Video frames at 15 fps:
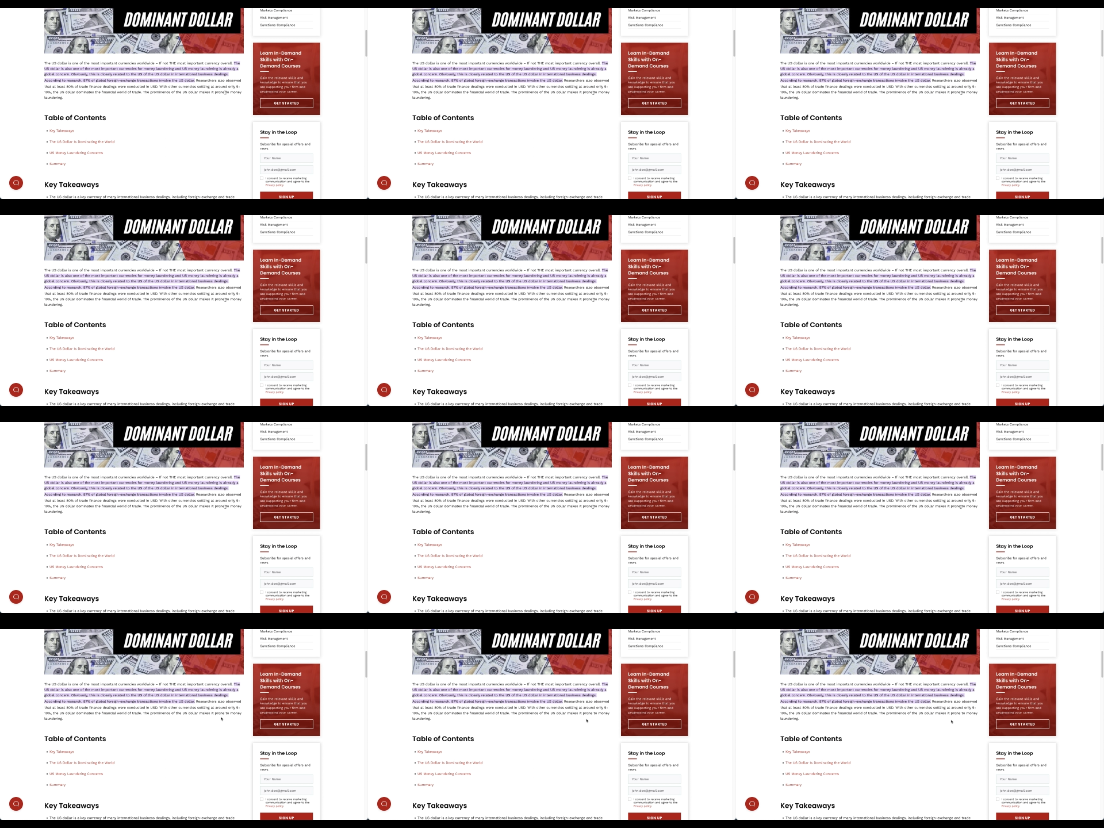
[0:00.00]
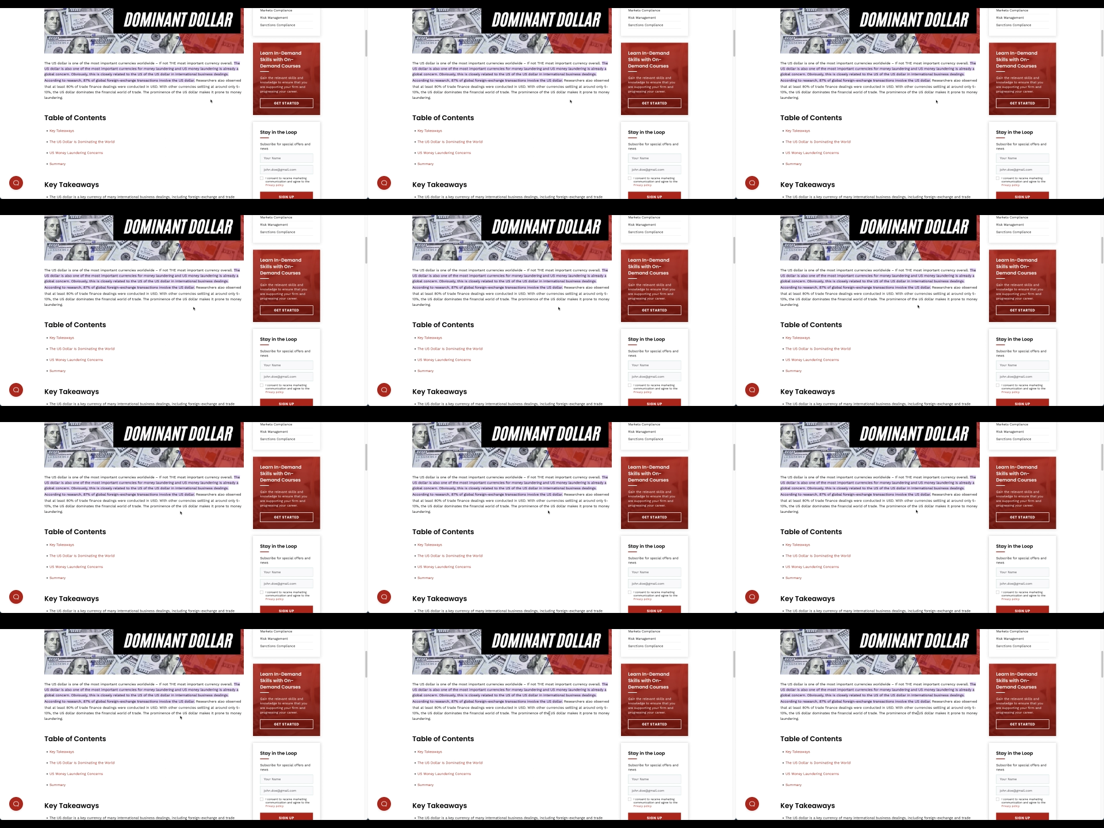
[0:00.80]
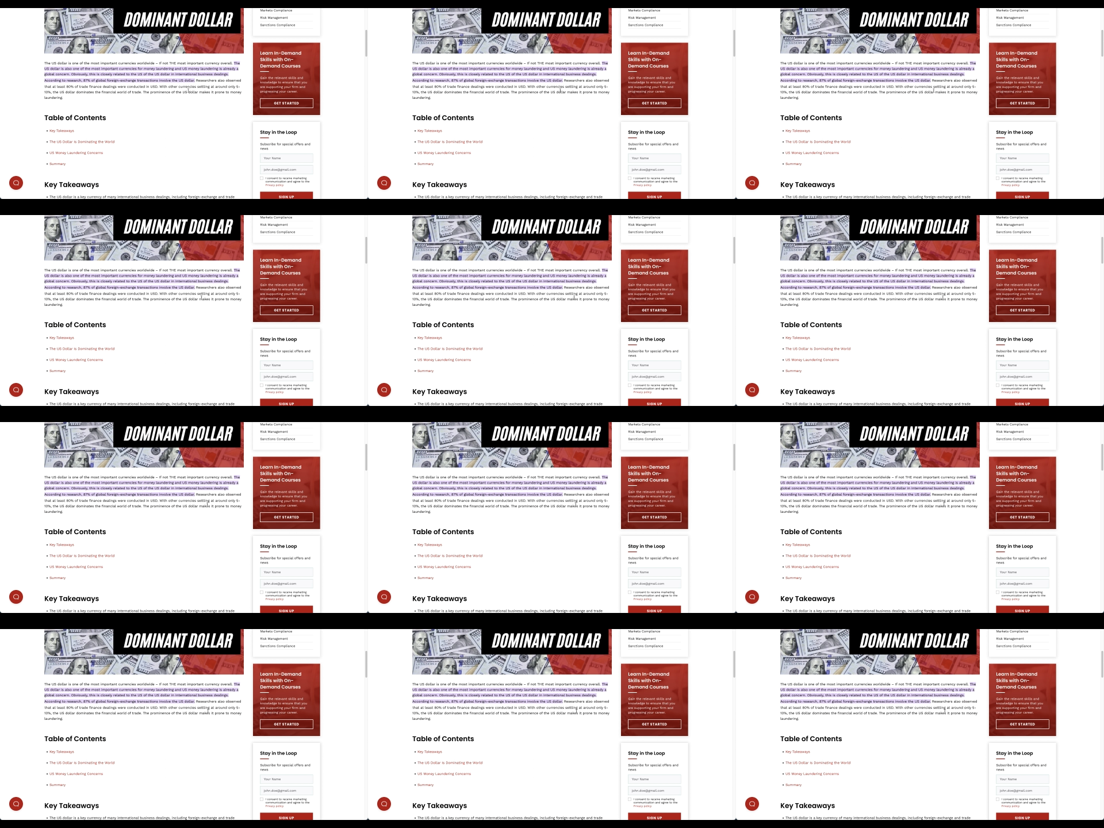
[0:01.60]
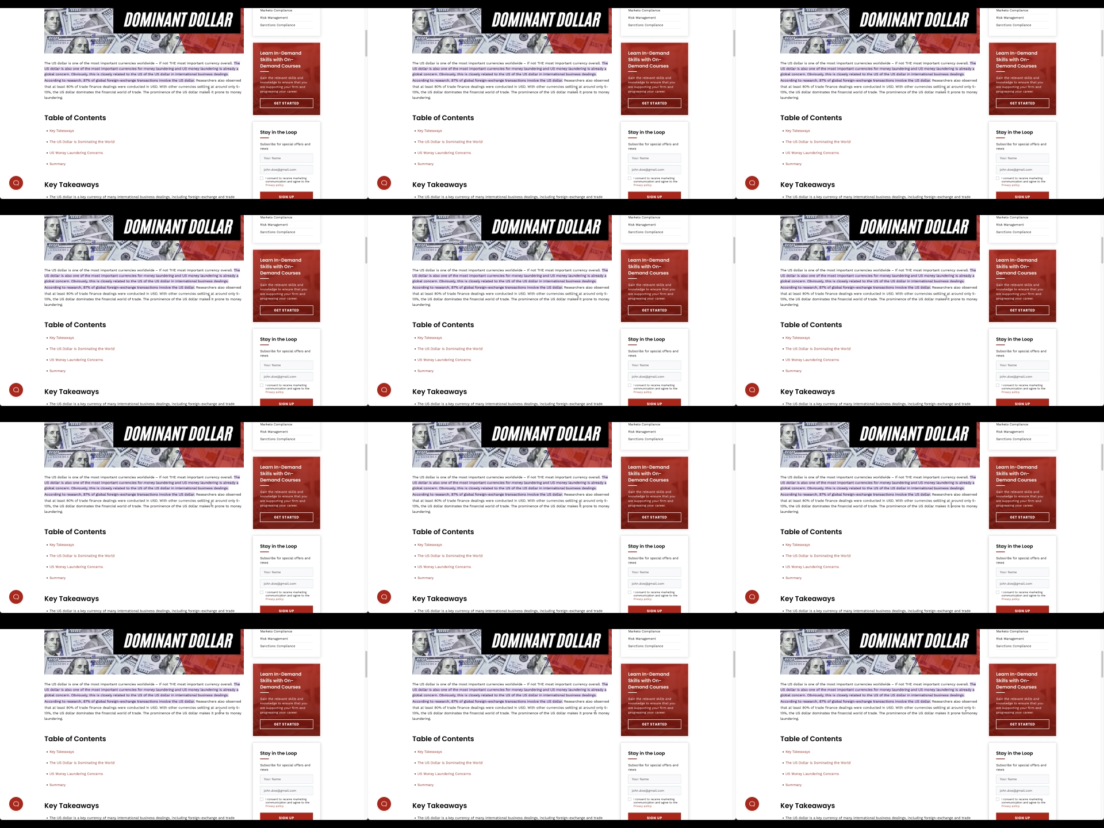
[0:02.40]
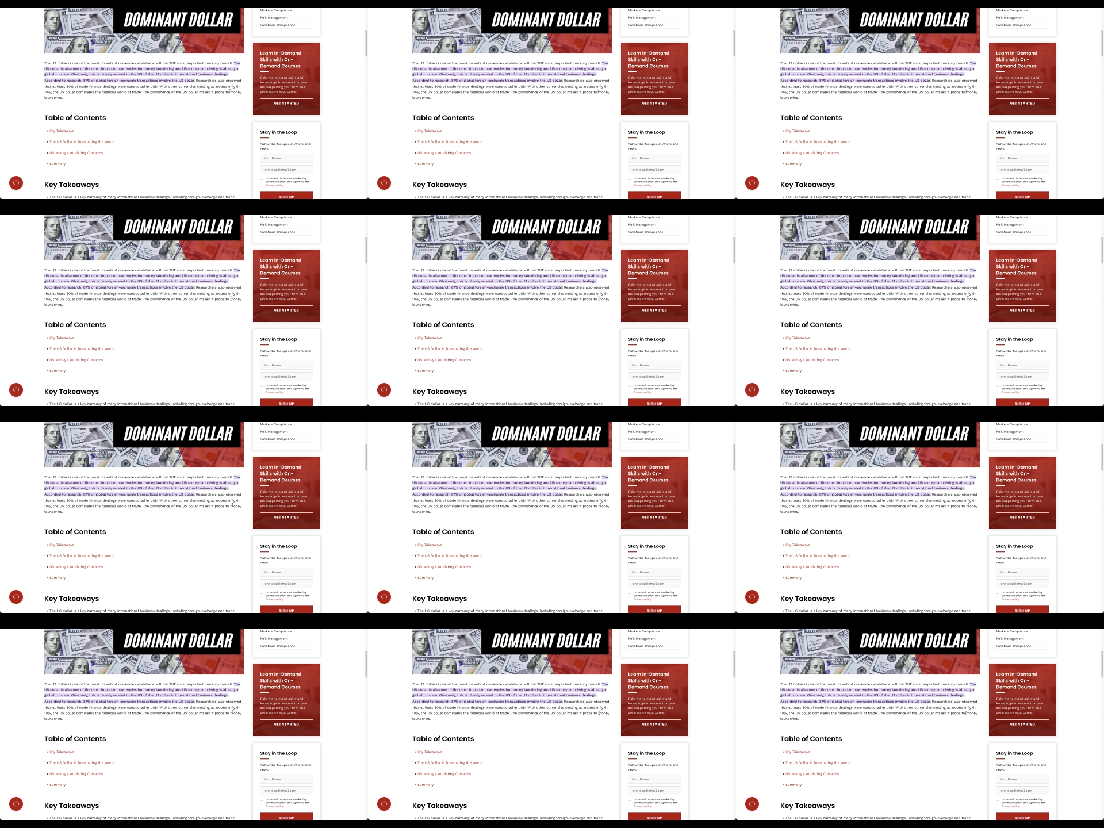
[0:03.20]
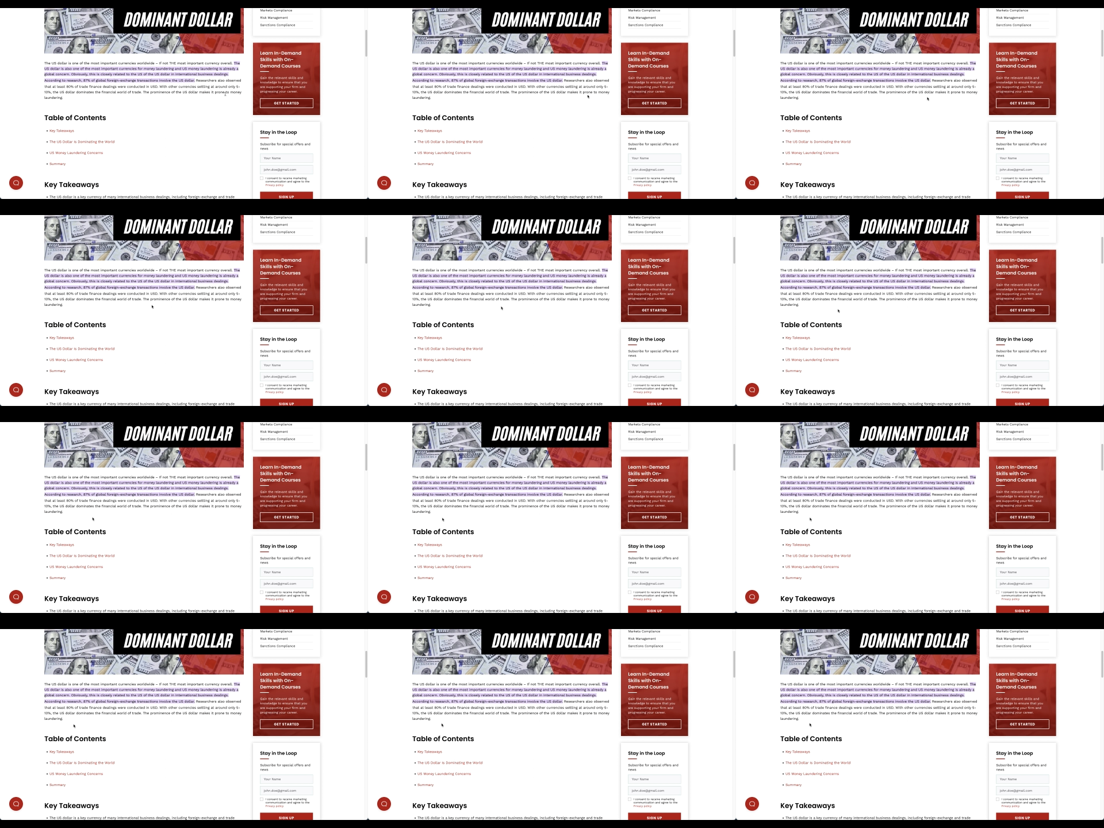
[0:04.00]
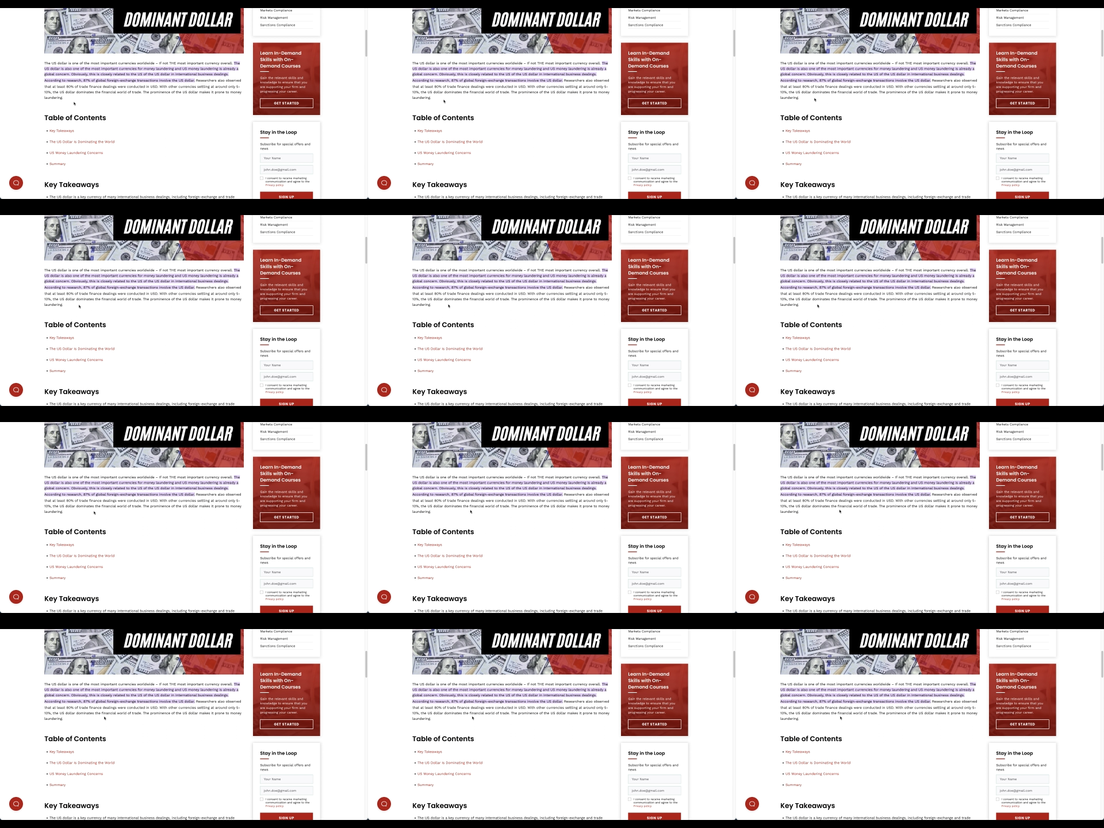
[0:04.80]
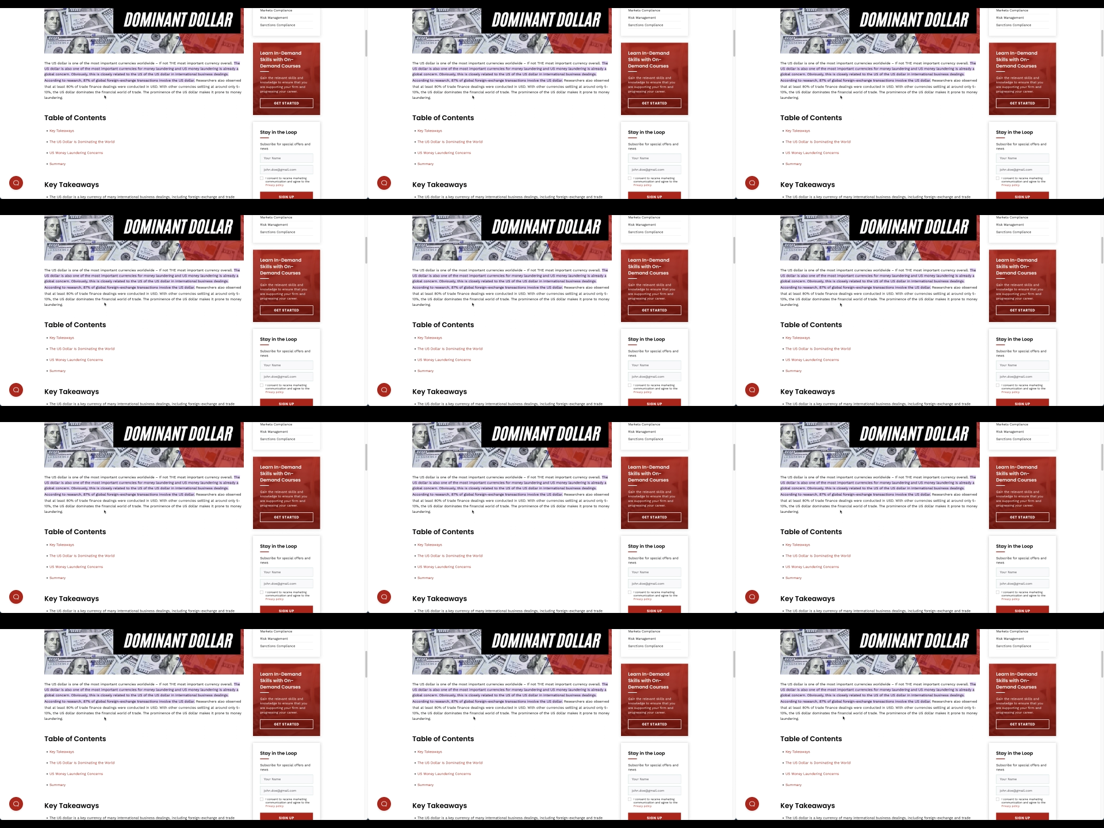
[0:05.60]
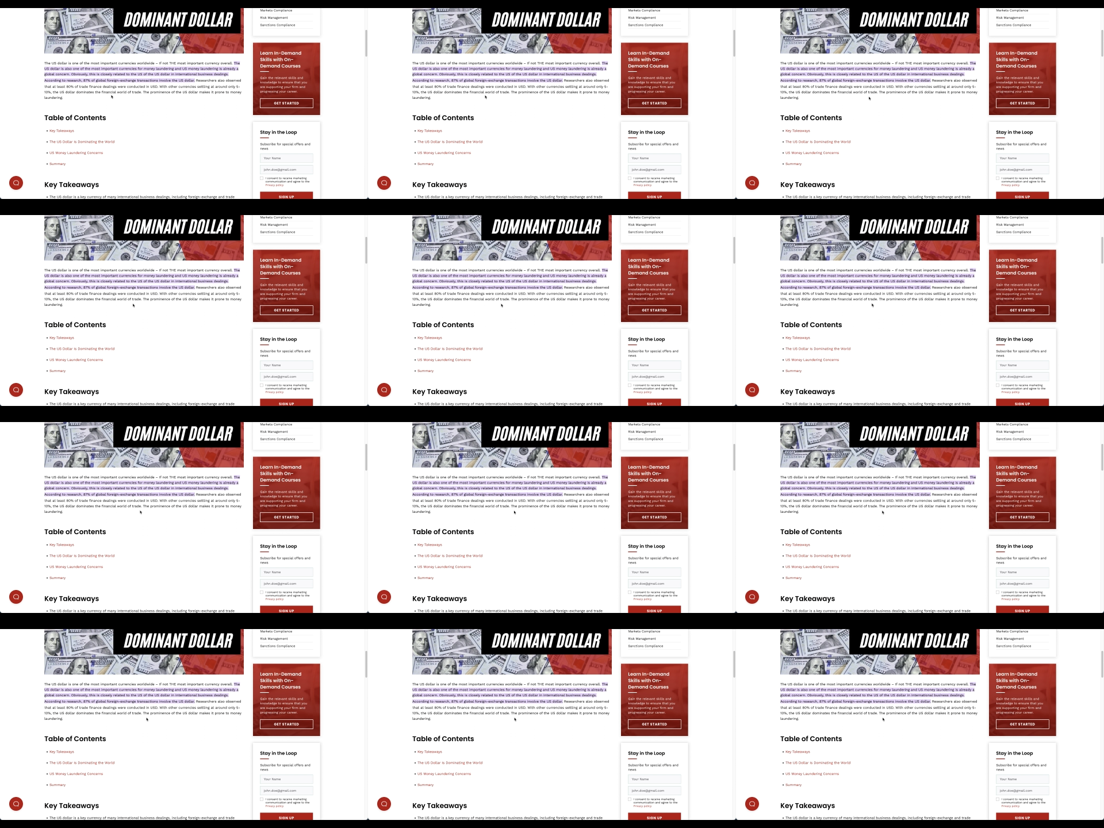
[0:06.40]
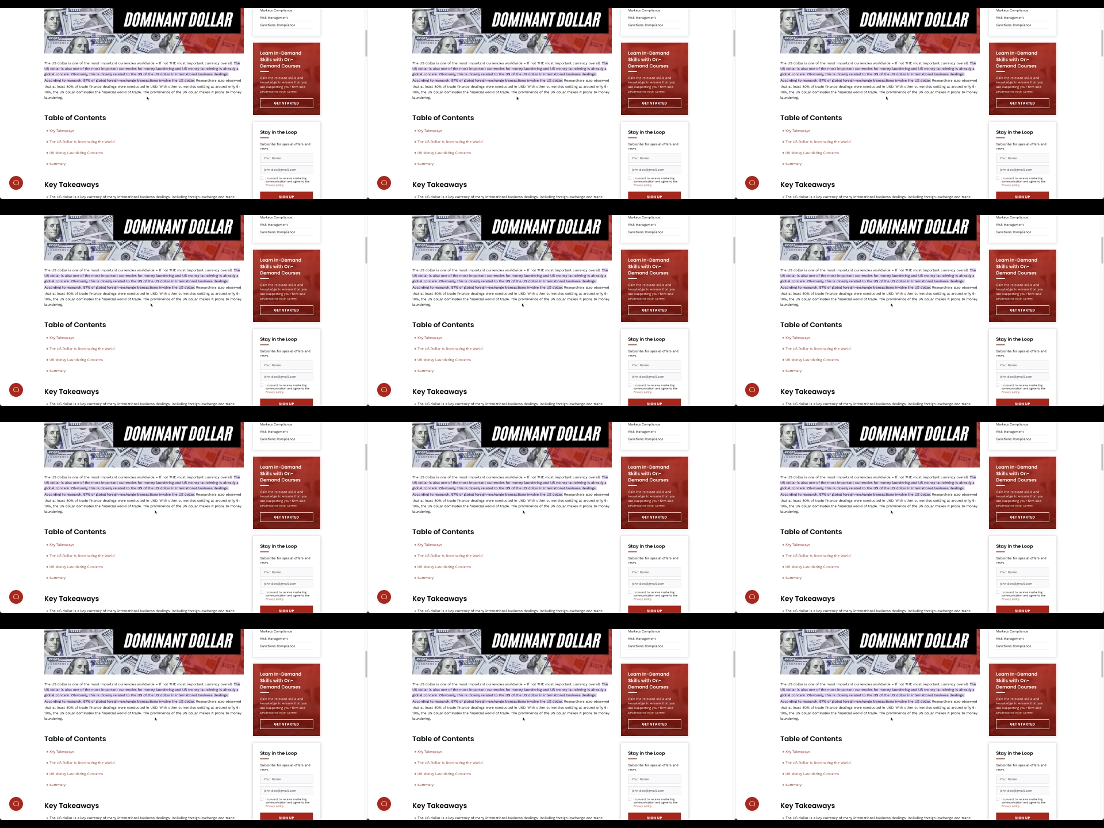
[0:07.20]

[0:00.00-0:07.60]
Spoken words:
Nobody's mouth can be seen.